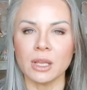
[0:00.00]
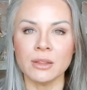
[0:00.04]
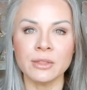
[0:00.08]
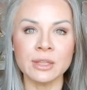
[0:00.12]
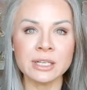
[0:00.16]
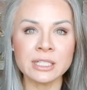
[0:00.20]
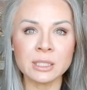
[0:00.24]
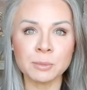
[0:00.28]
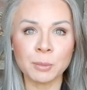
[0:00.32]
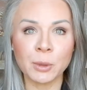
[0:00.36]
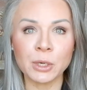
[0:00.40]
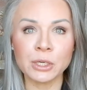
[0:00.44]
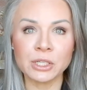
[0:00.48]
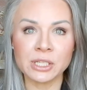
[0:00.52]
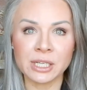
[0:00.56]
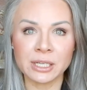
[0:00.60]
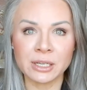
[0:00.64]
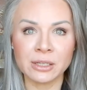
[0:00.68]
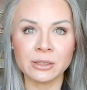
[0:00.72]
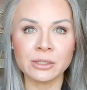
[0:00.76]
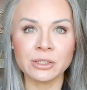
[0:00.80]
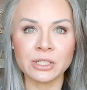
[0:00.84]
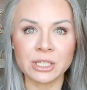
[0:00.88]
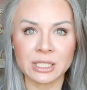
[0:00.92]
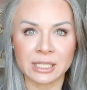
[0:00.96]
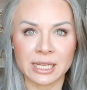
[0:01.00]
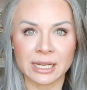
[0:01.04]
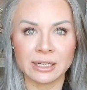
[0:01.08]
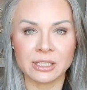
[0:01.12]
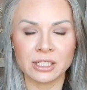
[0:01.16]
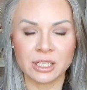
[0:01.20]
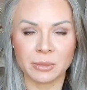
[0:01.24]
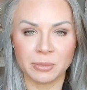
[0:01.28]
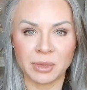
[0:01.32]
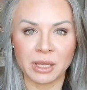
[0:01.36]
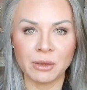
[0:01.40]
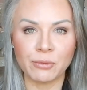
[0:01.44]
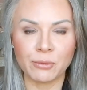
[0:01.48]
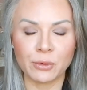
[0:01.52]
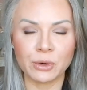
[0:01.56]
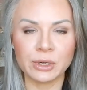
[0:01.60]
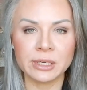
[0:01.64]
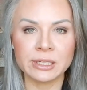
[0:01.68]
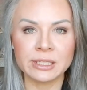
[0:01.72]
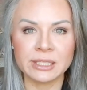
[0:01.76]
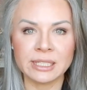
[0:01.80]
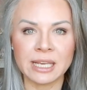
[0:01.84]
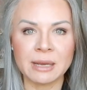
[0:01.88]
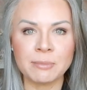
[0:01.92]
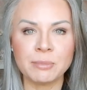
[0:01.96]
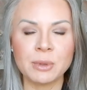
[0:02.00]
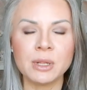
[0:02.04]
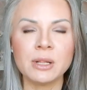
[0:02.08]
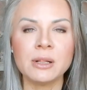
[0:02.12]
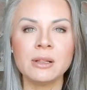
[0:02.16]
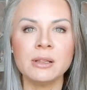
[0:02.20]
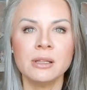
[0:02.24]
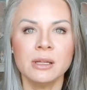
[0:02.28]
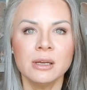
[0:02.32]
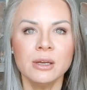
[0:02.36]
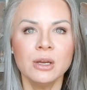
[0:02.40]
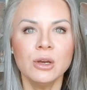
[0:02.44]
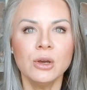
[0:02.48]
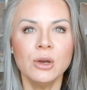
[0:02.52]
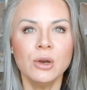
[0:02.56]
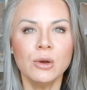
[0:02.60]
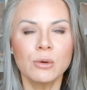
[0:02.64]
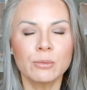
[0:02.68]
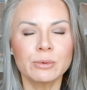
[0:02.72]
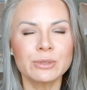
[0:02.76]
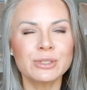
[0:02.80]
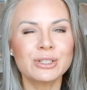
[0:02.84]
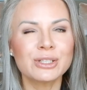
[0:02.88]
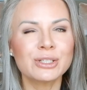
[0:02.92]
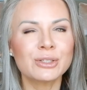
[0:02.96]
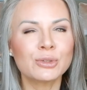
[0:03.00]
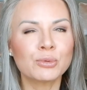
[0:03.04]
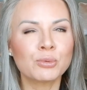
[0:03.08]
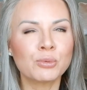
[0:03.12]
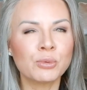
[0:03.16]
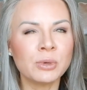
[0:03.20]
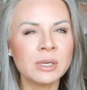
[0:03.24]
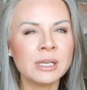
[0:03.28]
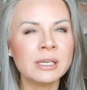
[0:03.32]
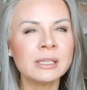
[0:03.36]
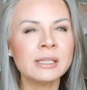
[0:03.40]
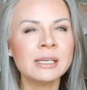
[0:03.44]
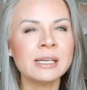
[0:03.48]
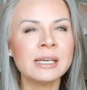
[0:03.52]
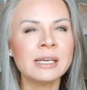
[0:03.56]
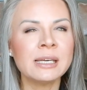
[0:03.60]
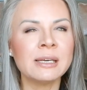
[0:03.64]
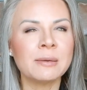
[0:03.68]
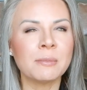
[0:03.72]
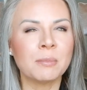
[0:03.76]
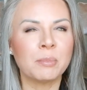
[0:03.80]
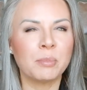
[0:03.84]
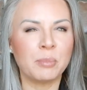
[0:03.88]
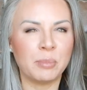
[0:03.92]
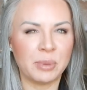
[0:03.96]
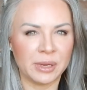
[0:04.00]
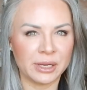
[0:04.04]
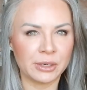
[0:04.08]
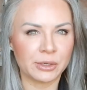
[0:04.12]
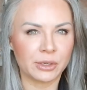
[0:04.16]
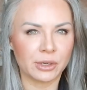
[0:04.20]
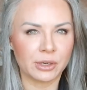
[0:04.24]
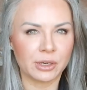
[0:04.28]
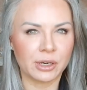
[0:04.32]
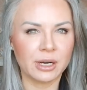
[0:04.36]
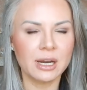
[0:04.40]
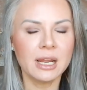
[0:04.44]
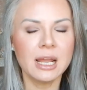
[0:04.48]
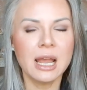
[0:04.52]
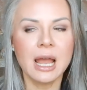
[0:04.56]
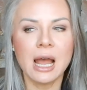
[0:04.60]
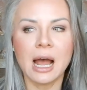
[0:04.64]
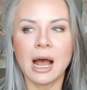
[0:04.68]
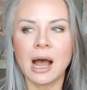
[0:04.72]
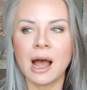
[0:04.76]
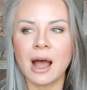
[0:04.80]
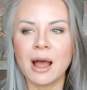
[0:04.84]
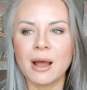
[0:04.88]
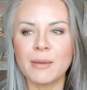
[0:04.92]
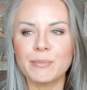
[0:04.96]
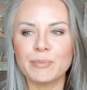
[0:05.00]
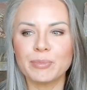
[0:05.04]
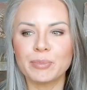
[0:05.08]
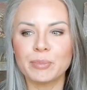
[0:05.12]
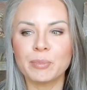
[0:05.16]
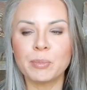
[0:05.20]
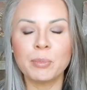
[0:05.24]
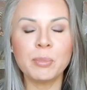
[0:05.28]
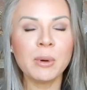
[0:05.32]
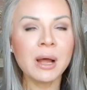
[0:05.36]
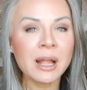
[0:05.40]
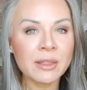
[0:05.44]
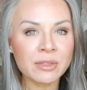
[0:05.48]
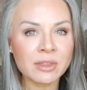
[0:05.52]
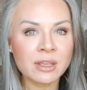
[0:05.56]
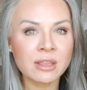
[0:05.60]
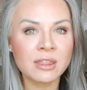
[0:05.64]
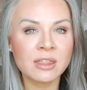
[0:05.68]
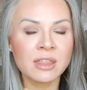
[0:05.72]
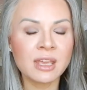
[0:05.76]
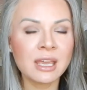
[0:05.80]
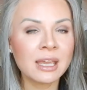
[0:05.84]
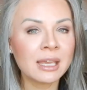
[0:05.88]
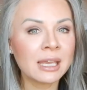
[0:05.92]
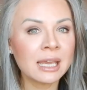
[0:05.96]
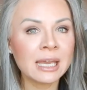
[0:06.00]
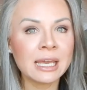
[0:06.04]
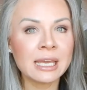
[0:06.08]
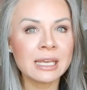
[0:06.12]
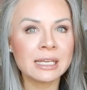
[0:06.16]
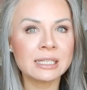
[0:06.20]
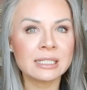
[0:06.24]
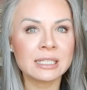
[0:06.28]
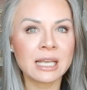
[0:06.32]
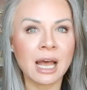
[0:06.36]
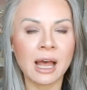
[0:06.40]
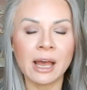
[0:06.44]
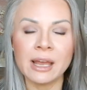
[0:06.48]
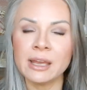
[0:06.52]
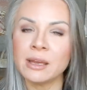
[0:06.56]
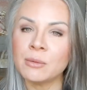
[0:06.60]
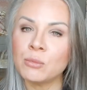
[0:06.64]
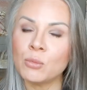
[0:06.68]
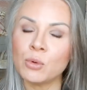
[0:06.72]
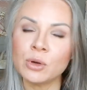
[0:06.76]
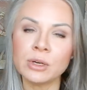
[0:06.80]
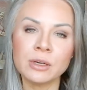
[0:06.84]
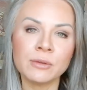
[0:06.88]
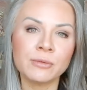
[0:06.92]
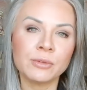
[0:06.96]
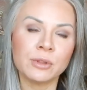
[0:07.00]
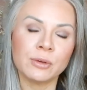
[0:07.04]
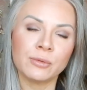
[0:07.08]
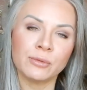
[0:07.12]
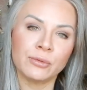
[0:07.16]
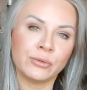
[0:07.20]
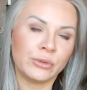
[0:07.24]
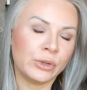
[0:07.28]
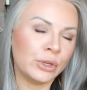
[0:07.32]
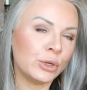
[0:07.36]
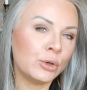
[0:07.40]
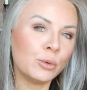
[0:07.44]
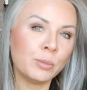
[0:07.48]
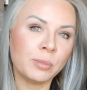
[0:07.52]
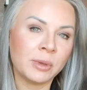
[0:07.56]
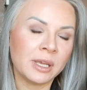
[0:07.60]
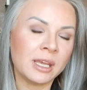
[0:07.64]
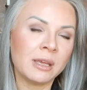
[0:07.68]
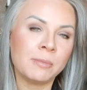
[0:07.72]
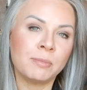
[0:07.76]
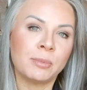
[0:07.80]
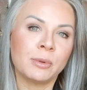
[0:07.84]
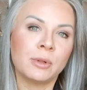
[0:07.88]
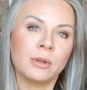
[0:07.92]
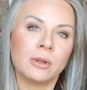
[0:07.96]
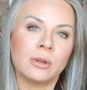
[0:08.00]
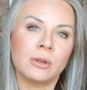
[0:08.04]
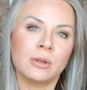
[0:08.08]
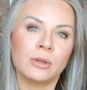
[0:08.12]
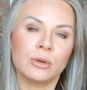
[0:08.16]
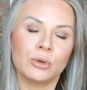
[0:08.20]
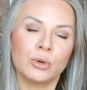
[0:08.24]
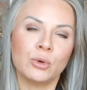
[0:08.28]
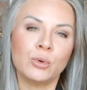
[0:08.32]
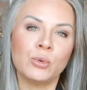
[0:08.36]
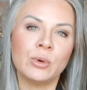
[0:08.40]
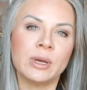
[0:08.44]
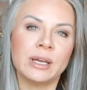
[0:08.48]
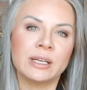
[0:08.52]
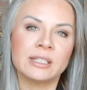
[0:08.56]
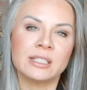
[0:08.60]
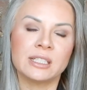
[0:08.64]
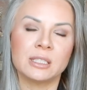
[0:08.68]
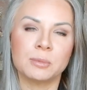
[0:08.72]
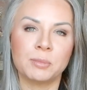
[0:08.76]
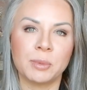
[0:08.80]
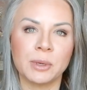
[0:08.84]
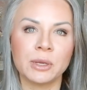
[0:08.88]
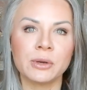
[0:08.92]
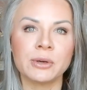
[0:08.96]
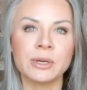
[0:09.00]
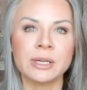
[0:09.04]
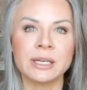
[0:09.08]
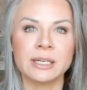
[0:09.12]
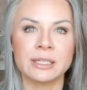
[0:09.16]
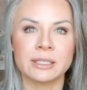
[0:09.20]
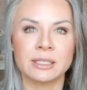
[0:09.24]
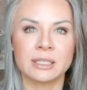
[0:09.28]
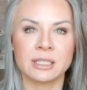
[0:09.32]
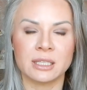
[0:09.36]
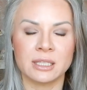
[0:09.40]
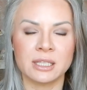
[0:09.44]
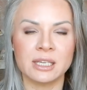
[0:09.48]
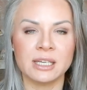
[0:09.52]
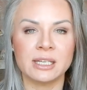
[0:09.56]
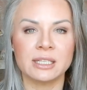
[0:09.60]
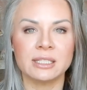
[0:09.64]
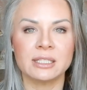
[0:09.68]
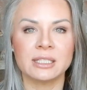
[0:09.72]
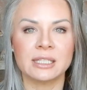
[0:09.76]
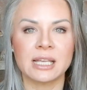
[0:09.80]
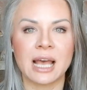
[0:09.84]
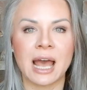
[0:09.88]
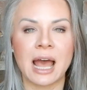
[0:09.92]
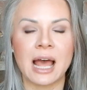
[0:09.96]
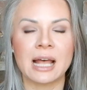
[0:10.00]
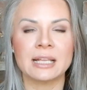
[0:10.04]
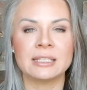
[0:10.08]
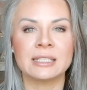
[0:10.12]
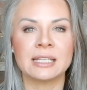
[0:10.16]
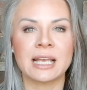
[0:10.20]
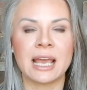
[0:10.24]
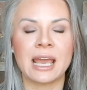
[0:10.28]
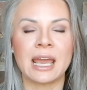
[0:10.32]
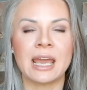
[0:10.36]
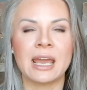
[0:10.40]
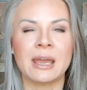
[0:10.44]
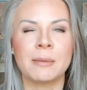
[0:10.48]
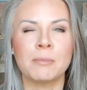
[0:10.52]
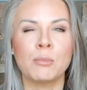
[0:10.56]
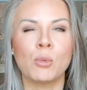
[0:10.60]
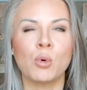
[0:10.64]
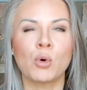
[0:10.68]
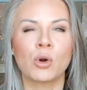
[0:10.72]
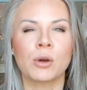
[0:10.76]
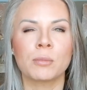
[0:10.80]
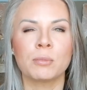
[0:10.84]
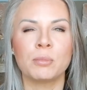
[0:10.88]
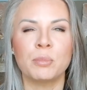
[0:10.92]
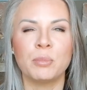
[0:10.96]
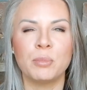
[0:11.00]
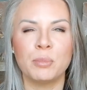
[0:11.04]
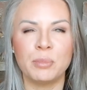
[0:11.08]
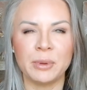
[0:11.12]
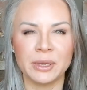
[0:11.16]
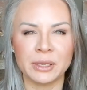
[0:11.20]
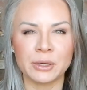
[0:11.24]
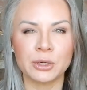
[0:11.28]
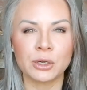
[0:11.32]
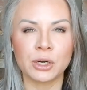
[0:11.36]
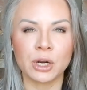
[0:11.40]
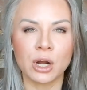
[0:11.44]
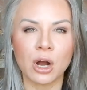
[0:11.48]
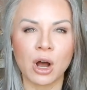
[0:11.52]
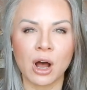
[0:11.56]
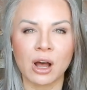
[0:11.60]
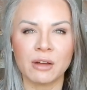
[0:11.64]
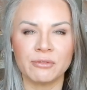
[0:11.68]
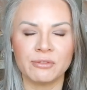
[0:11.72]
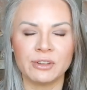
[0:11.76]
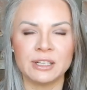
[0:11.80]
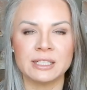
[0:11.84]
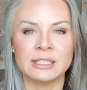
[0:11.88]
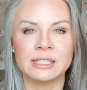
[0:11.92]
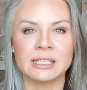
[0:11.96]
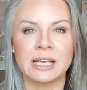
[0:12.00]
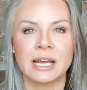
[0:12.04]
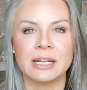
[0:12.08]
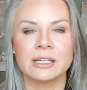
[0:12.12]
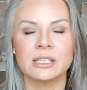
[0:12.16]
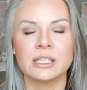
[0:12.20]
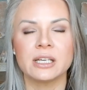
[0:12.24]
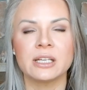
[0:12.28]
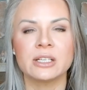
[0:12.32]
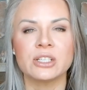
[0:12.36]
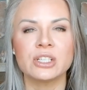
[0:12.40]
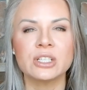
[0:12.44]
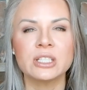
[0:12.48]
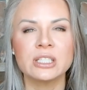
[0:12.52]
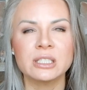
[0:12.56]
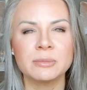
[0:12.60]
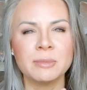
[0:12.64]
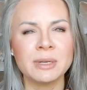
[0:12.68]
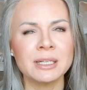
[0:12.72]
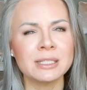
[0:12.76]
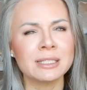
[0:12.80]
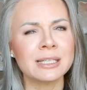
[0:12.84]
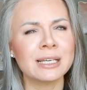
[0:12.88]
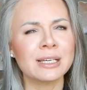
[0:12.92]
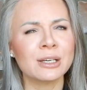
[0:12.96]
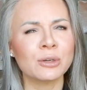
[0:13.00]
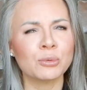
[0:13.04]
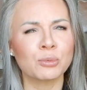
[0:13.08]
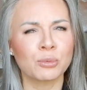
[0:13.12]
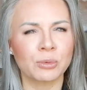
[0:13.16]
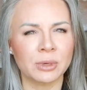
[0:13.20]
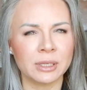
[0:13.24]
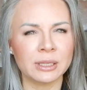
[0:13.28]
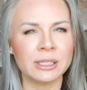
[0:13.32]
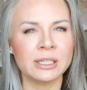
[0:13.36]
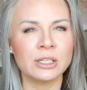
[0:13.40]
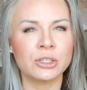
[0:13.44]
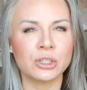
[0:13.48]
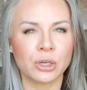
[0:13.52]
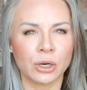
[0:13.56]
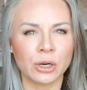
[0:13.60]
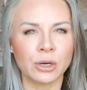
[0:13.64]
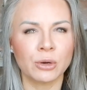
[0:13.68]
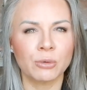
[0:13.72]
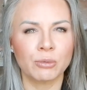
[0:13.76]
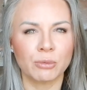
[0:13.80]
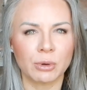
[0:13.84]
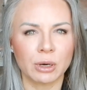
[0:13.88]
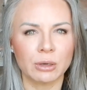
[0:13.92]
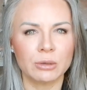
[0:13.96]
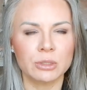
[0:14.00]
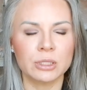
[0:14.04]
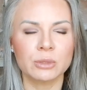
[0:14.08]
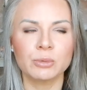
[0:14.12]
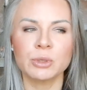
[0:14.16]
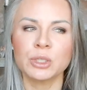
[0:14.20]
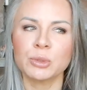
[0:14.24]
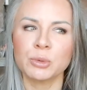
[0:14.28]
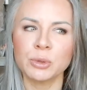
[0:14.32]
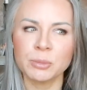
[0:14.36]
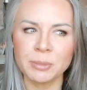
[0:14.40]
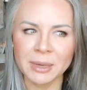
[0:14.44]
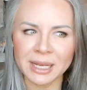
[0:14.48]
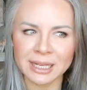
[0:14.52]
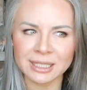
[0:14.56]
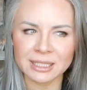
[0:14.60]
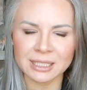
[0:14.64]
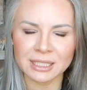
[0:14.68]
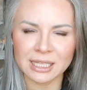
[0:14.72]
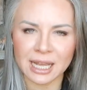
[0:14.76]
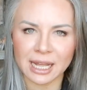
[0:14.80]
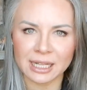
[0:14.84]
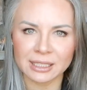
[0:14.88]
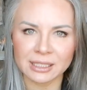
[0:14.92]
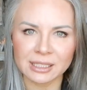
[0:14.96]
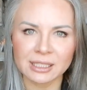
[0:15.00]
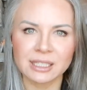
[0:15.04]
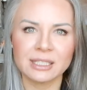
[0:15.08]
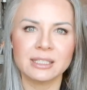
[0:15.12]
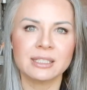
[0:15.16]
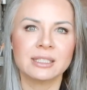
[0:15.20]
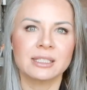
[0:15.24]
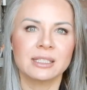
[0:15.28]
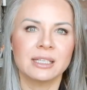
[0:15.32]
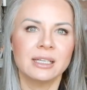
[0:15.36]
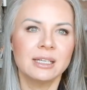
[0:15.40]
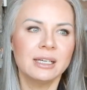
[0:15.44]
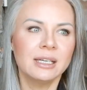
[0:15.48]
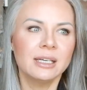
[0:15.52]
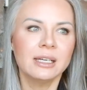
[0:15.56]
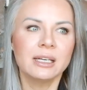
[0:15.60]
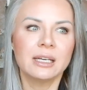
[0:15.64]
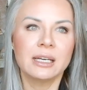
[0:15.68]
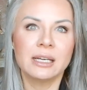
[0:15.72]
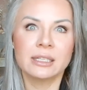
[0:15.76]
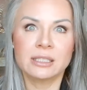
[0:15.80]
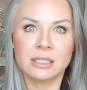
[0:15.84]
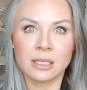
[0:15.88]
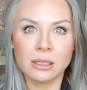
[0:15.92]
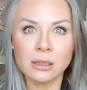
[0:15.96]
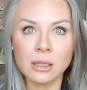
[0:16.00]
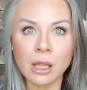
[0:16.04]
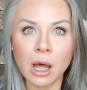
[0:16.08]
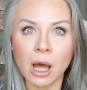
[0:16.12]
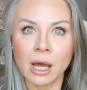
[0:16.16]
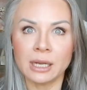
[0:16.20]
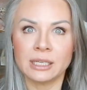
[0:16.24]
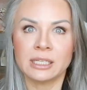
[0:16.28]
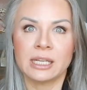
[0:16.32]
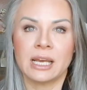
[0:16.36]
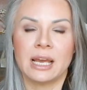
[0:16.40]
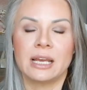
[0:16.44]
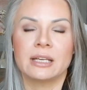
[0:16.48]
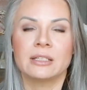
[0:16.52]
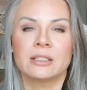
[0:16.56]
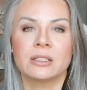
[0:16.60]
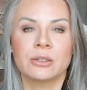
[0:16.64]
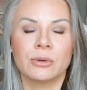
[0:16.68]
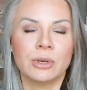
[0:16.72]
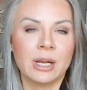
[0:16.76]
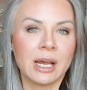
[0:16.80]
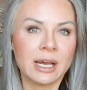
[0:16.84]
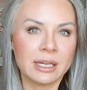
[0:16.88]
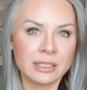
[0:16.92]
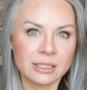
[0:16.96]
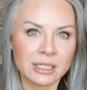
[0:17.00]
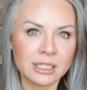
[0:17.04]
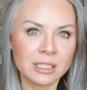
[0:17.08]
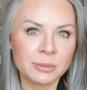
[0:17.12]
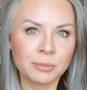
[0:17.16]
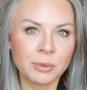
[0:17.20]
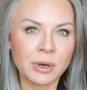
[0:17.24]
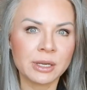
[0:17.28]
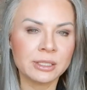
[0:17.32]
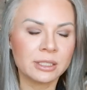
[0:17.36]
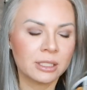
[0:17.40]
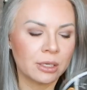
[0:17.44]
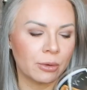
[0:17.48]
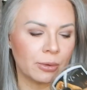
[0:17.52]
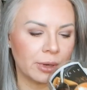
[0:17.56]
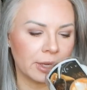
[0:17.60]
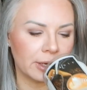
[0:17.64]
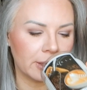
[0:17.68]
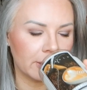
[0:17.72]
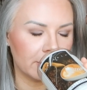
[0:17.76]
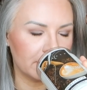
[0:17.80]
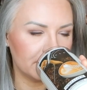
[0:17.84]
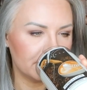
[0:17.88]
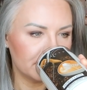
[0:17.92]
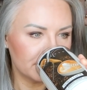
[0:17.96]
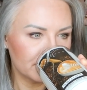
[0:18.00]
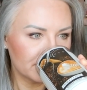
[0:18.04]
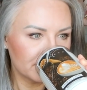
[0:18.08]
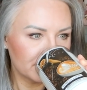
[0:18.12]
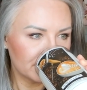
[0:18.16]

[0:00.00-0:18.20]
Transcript: This particular scent to me, for example, was just really bitter. Um, but the thing is, I am one of the few people who experience this as a more bitter coffee scent. It just smells like a really dark roast, which would make sense because it's a latte, so it has espresso in it.